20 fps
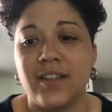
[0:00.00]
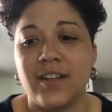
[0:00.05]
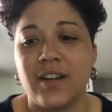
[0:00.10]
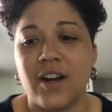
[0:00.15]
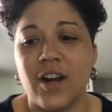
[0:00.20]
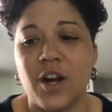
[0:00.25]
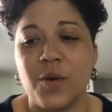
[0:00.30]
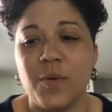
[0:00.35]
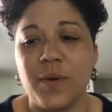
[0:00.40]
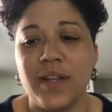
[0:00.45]

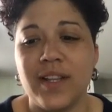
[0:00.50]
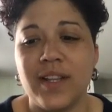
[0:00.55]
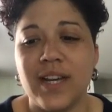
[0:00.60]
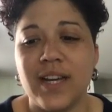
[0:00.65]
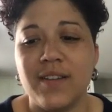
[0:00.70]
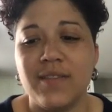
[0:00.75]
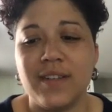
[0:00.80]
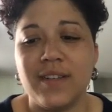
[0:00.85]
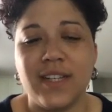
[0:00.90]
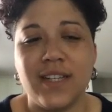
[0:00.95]
Are we
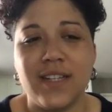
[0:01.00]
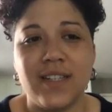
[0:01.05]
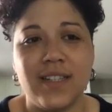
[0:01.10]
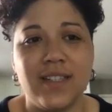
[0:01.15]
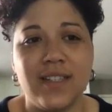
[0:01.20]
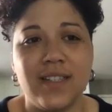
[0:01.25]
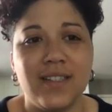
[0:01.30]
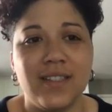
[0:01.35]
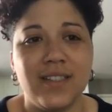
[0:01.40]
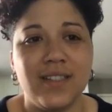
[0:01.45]
live,
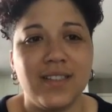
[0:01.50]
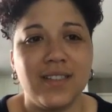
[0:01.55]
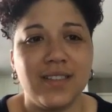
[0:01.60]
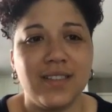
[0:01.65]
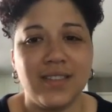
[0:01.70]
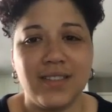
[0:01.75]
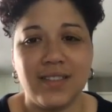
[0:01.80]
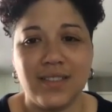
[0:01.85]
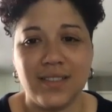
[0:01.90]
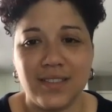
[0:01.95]

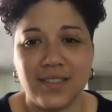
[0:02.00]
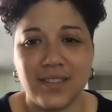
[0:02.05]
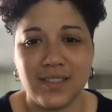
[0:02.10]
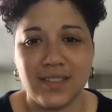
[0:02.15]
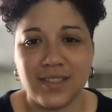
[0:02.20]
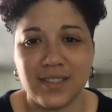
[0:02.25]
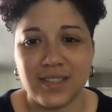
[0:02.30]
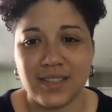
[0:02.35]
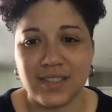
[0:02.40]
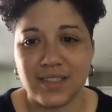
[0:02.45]

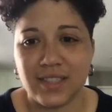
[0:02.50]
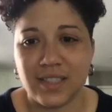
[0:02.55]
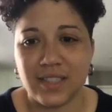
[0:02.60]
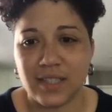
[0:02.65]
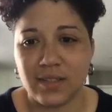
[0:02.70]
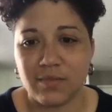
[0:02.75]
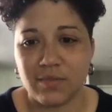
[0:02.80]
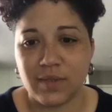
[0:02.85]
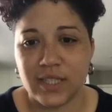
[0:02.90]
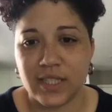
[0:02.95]
guys?
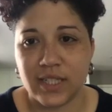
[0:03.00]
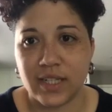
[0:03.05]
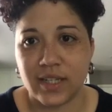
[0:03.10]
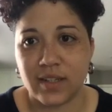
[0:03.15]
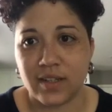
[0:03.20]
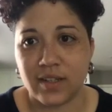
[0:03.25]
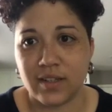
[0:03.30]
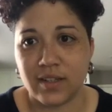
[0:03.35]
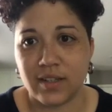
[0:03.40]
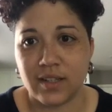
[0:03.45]
Can we
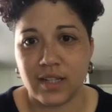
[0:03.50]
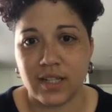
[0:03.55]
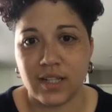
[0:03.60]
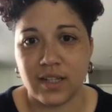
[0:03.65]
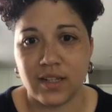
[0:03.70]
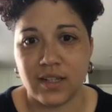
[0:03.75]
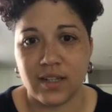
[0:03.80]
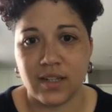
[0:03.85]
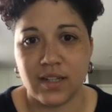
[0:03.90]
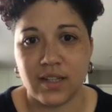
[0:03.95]
tell?
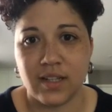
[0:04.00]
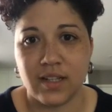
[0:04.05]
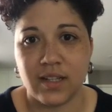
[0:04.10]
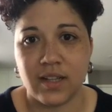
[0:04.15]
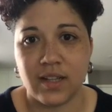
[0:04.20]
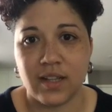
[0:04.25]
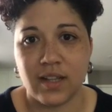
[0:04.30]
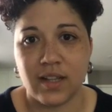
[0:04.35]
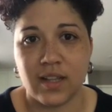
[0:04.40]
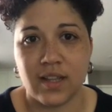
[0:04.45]

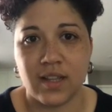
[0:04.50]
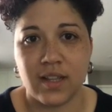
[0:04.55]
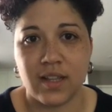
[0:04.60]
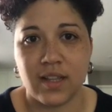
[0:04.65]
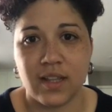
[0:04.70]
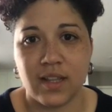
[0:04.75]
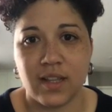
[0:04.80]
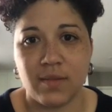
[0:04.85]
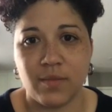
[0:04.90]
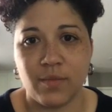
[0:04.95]

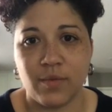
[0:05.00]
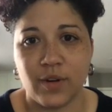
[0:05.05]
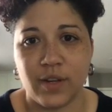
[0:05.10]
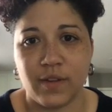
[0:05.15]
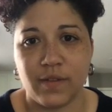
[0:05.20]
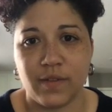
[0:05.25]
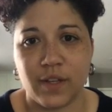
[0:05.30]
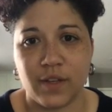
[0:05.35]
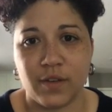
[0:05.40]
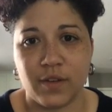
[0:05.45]

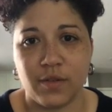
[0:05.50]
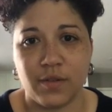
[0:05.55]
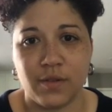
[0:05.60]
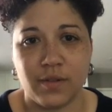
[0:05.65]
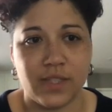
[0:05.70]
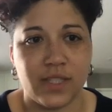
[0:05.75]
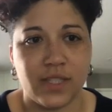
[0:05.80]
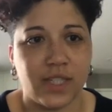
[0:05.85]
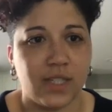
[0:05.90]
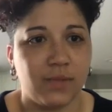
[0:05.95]
Preview.
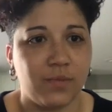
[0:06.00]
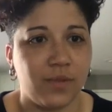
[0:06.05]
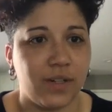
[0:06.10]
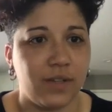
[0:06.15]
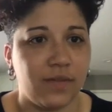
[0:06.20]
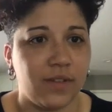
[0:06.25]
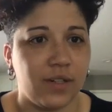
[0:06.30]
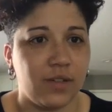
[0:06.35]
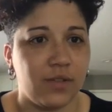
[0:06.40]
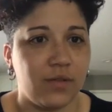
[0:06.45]
It says
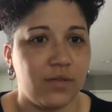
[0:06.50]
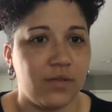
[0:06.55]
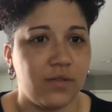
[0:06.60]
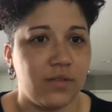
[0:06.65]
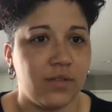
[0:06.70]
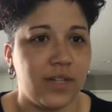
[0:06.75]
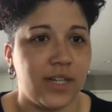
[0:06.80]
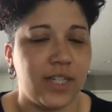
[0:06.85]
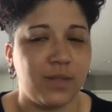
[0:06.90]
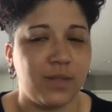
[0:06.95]
preview. It's